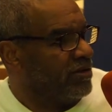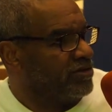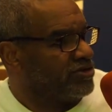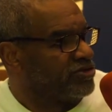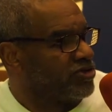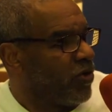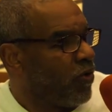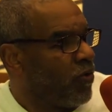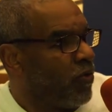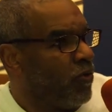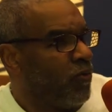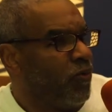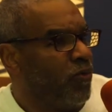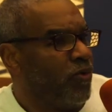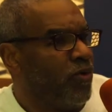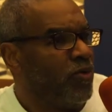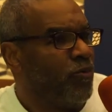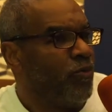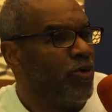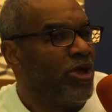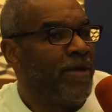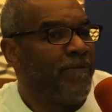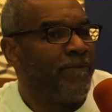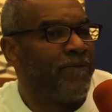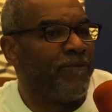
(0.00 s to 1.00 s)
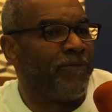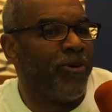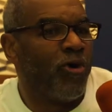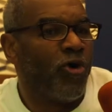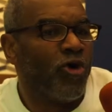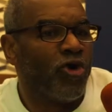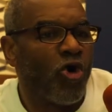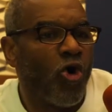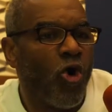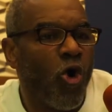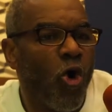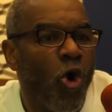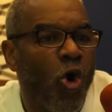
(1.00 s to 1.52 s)
So when we
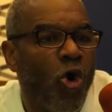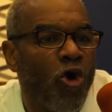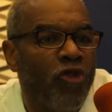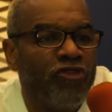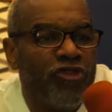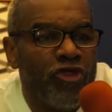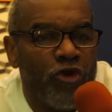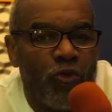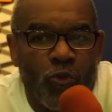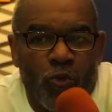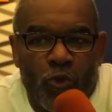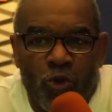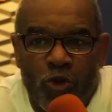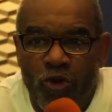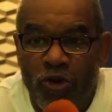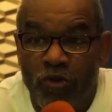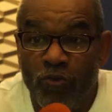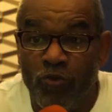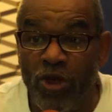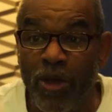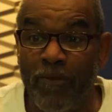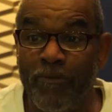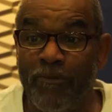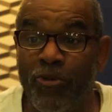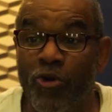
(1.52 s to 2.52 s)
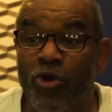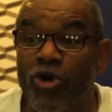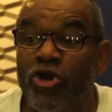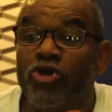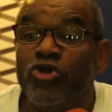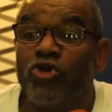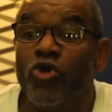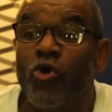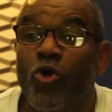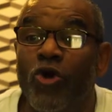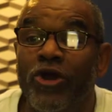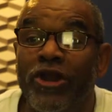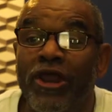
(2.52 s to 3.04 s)
put on the word, we're
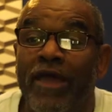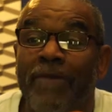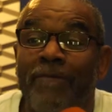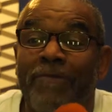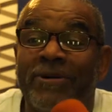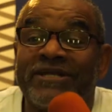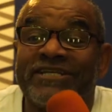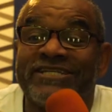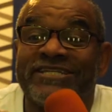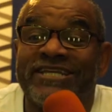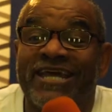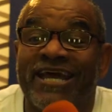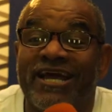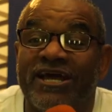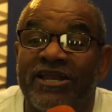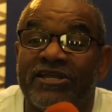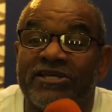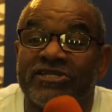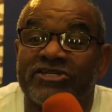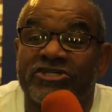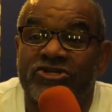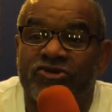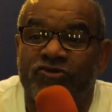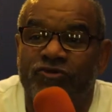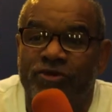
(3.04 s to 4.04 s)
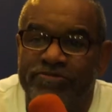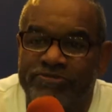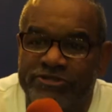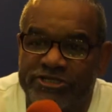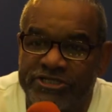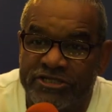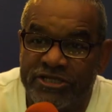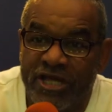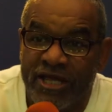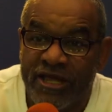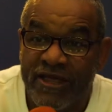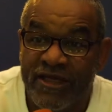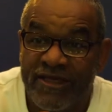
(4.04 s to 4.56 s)
putting on a particular
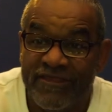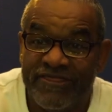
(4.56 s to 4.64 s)
scripture